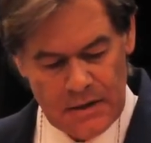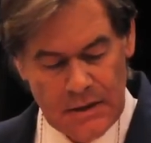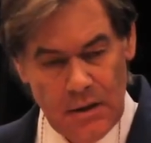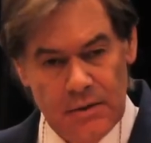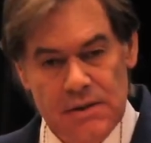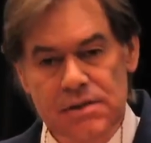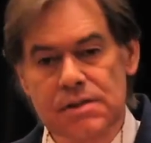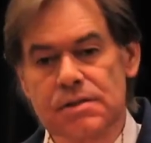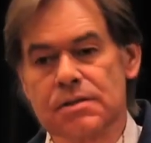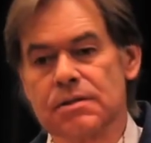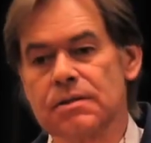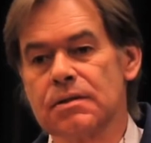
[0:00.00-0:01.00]
noticed
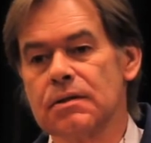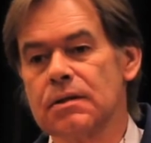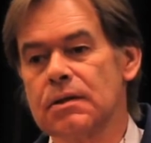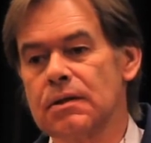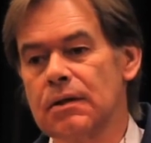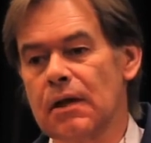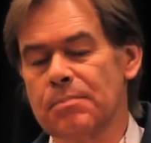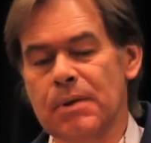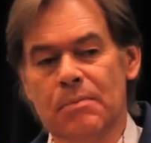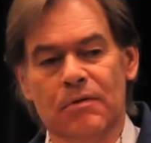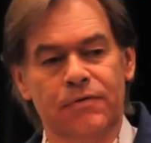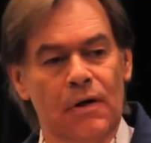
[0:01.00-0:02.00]
that
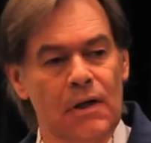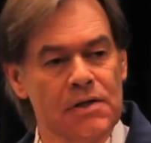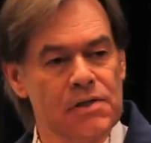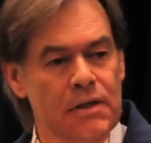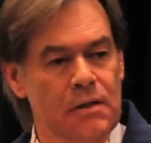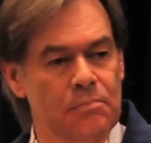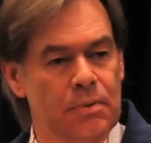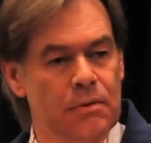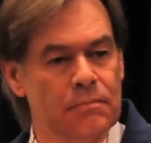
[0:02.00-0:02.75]
people fall asleep.